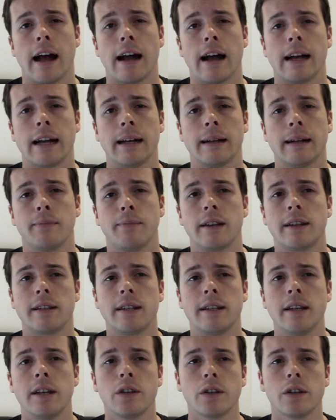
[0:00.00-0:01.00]
that
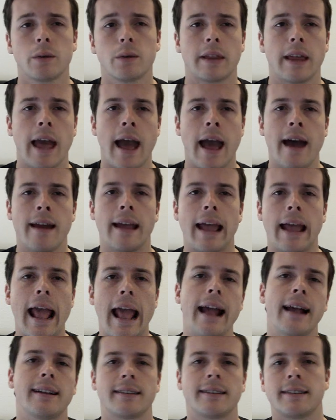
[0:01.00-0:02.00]
deals with how to
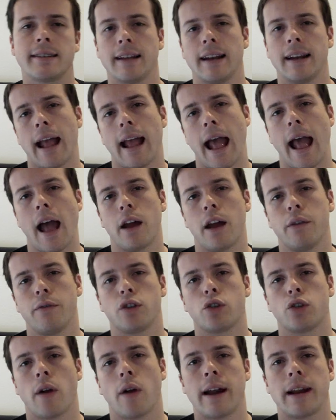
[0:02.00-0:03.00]
exit out of
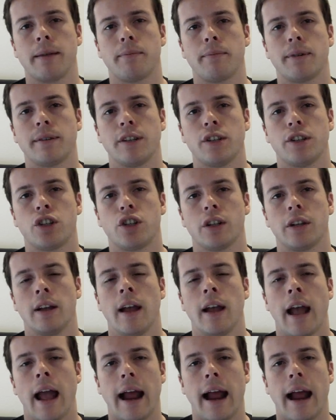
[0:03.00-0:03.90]
a trading position.